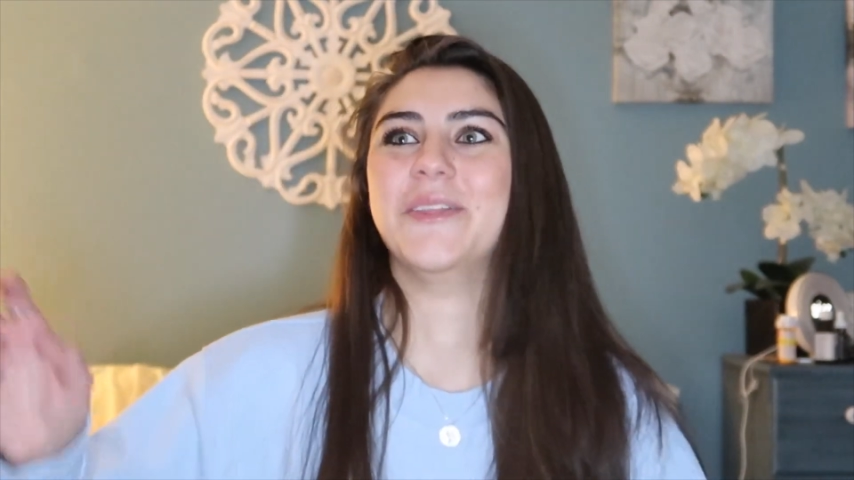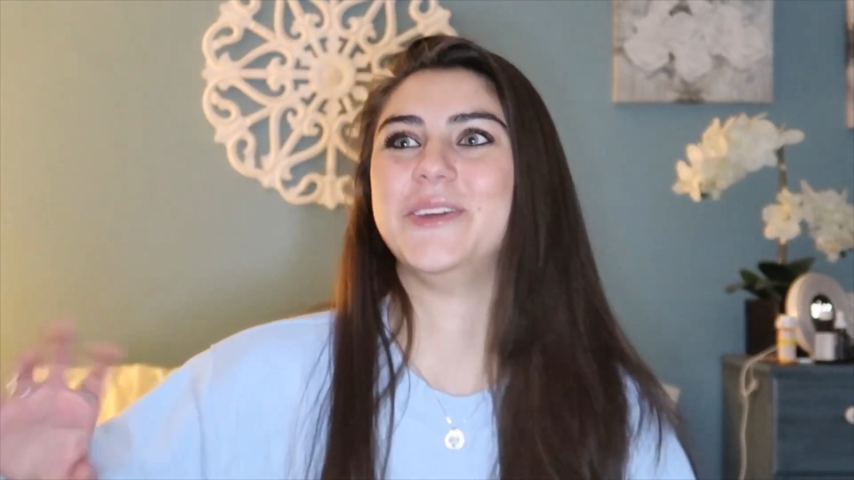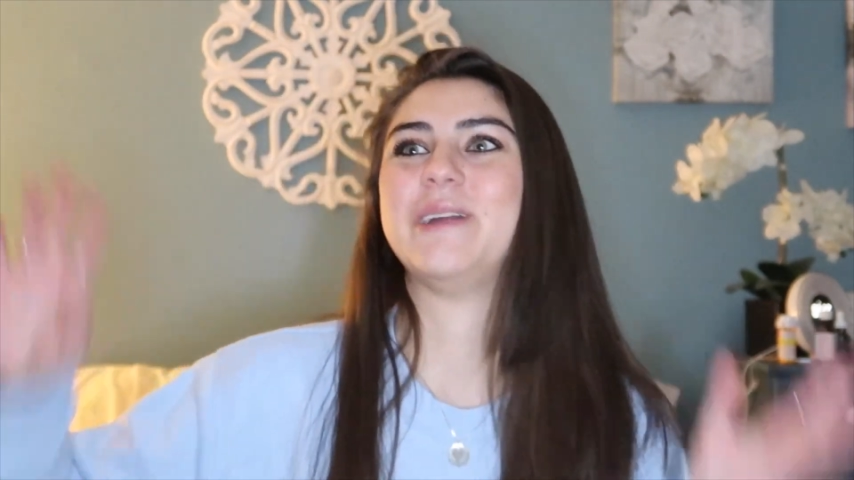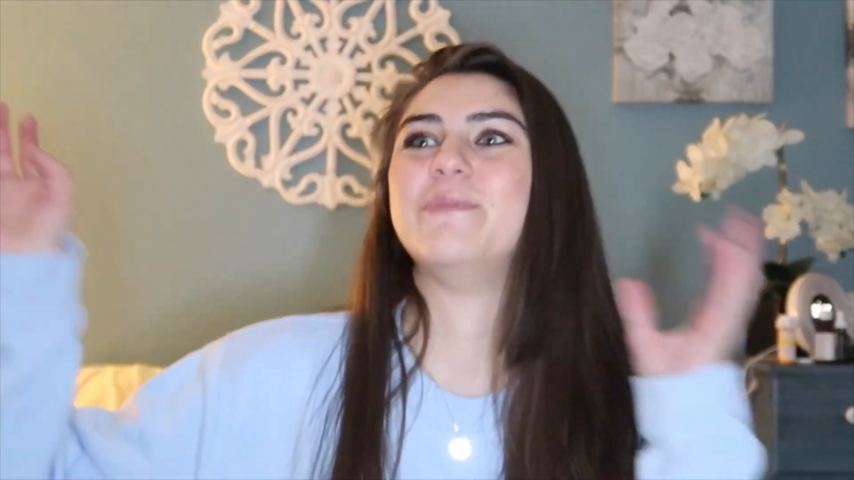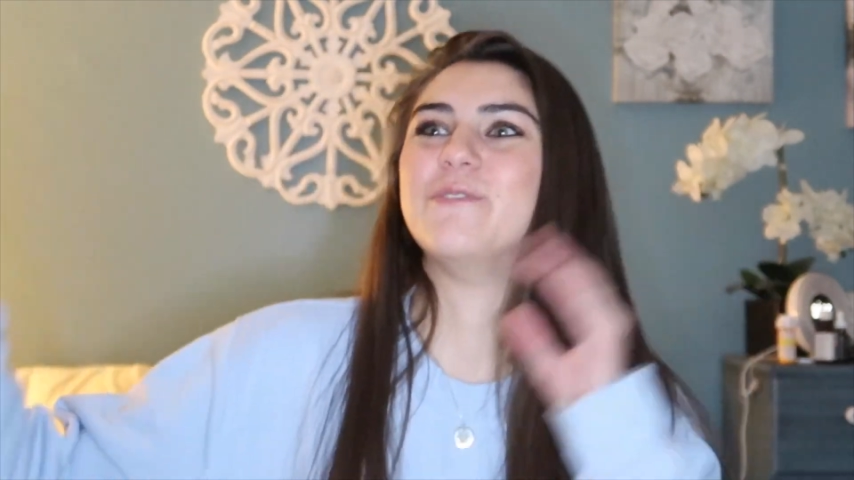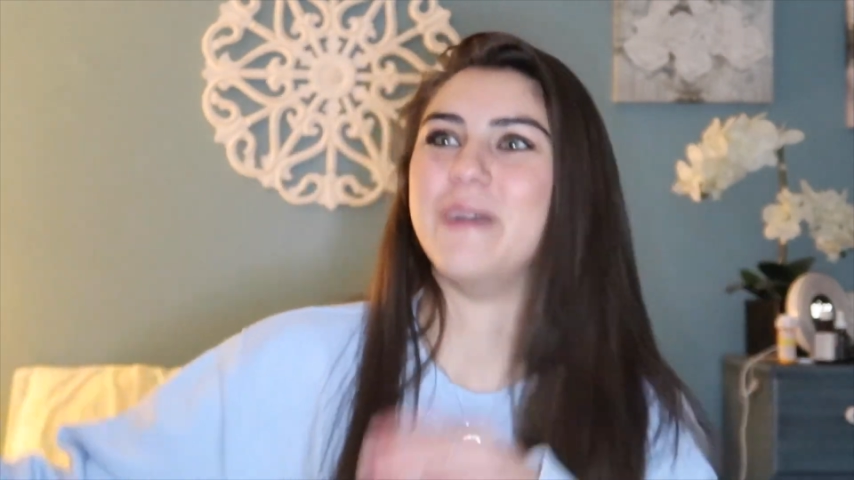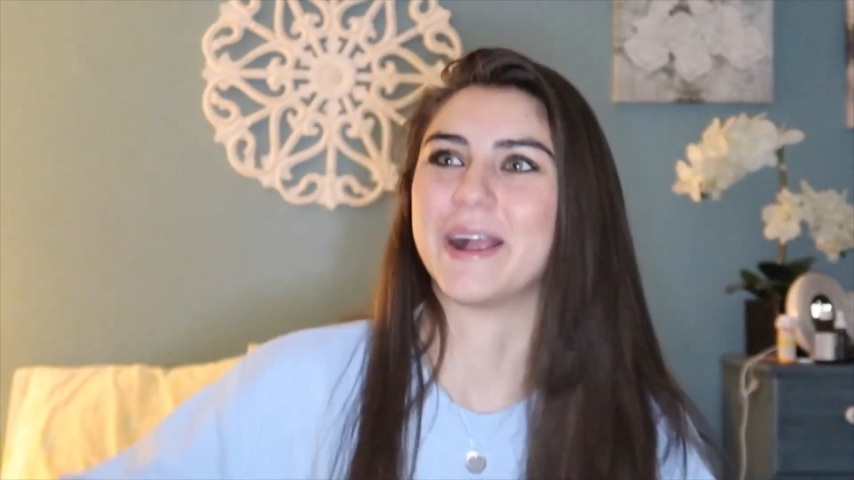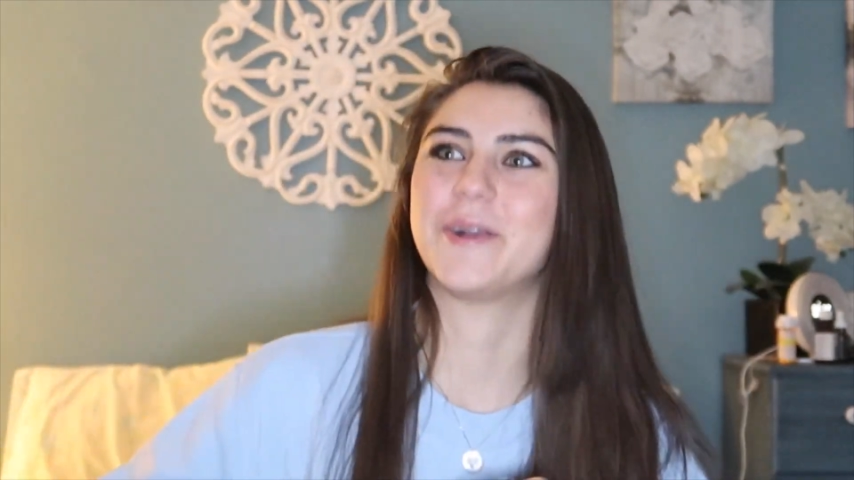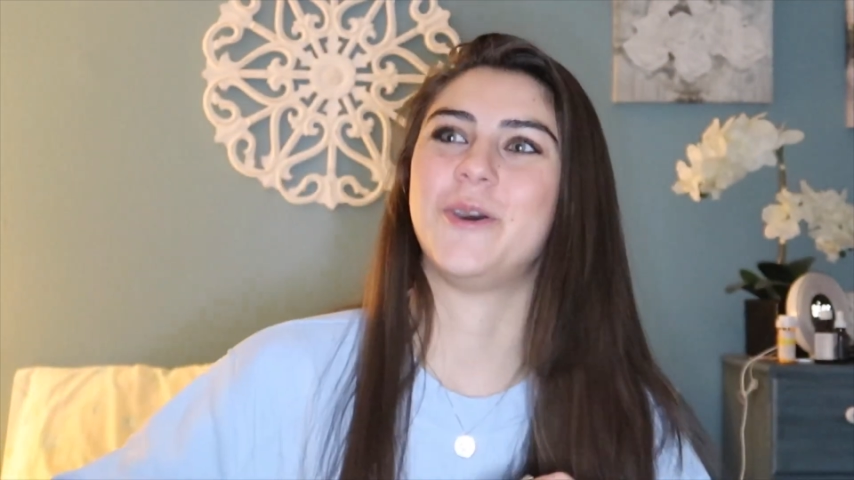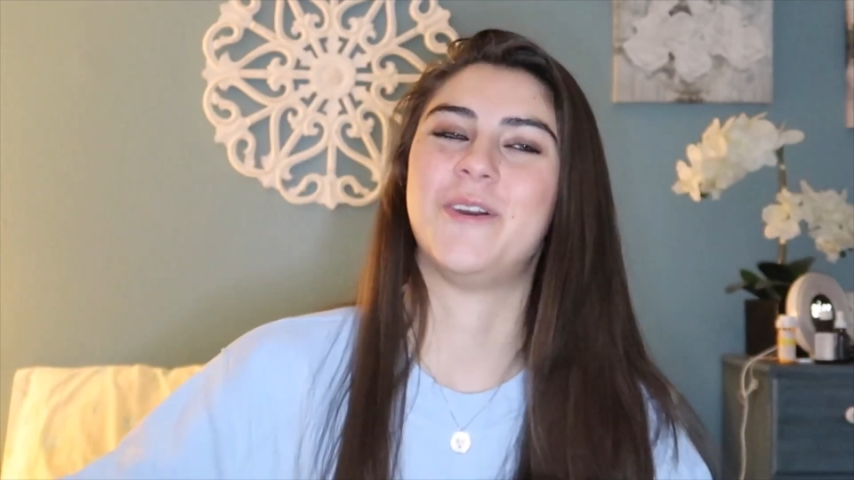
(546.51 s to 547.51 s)
then I moved
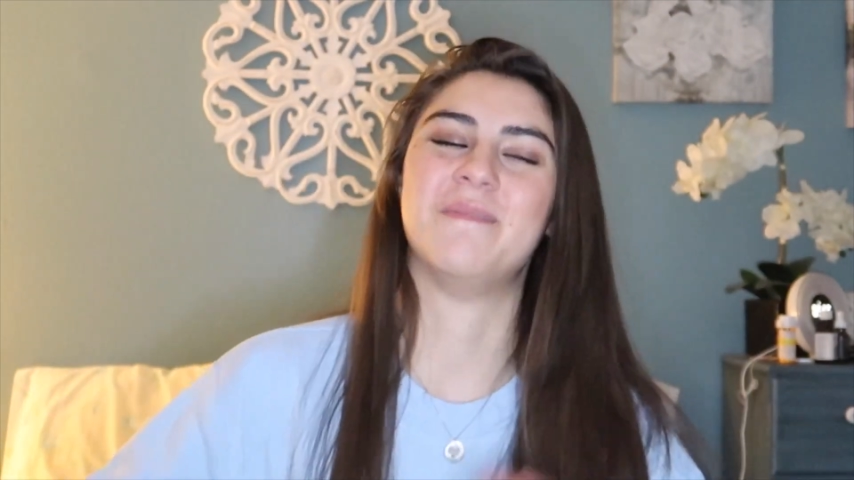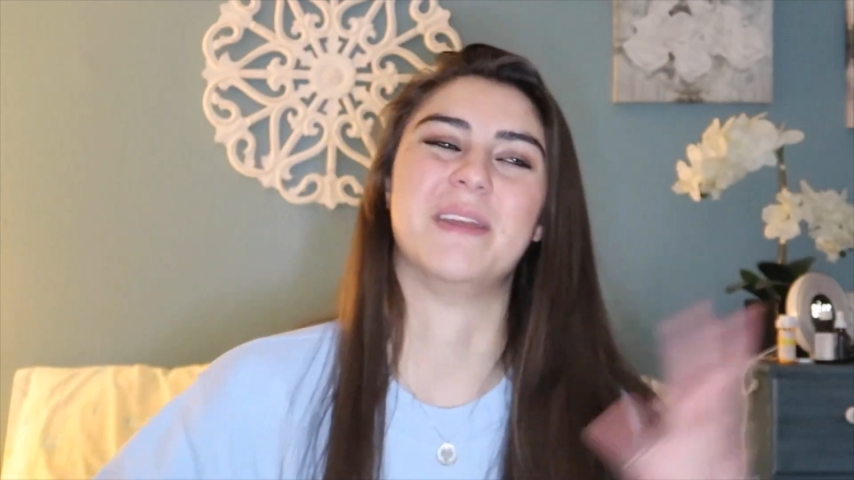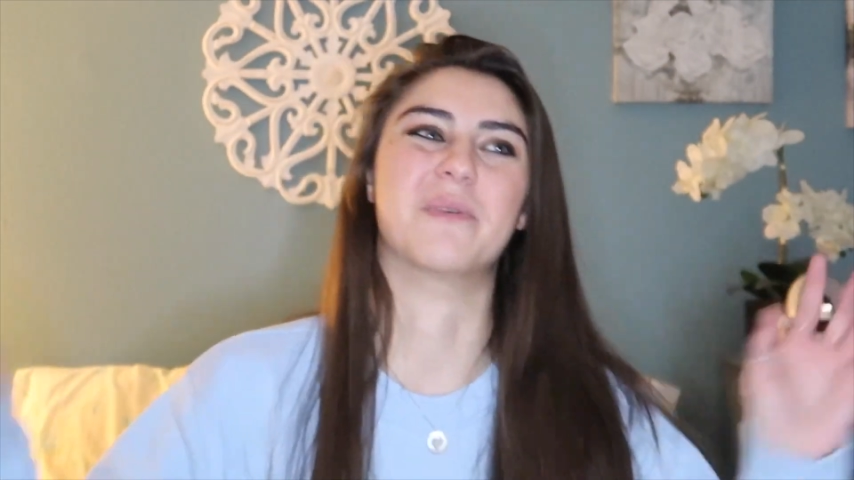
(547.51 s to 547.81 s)
back home, then